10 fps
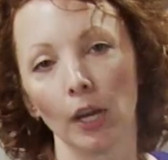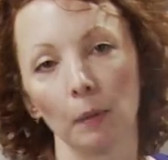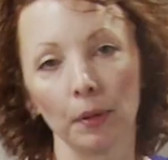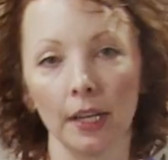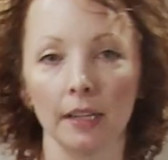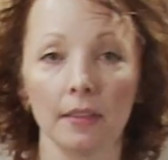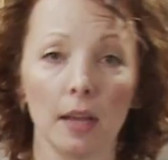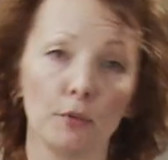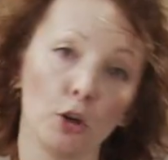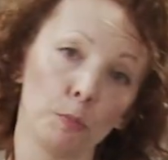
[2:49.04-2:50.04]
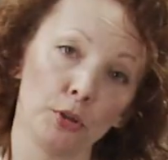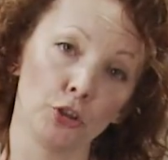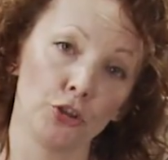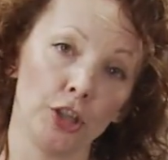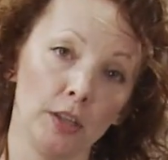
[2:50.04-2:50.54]
You got plenty of time to open
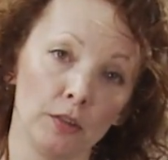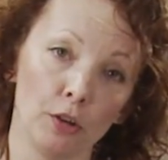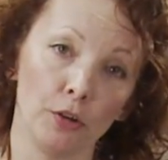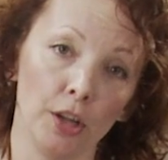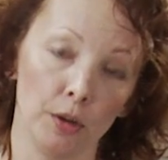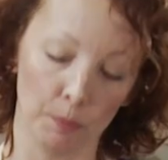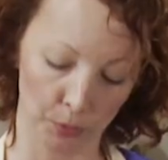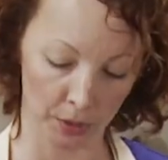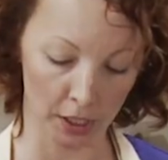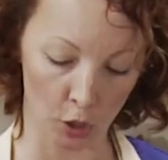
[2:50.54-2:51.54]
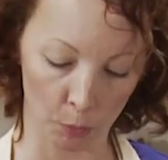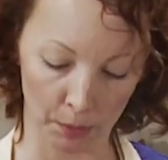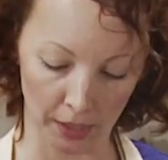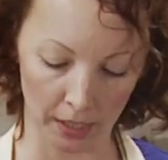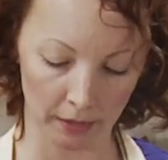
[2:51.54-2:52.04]
your cheese, no need to
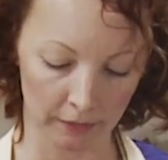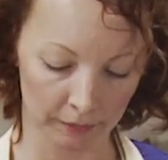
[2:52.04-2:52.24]
pre-open it.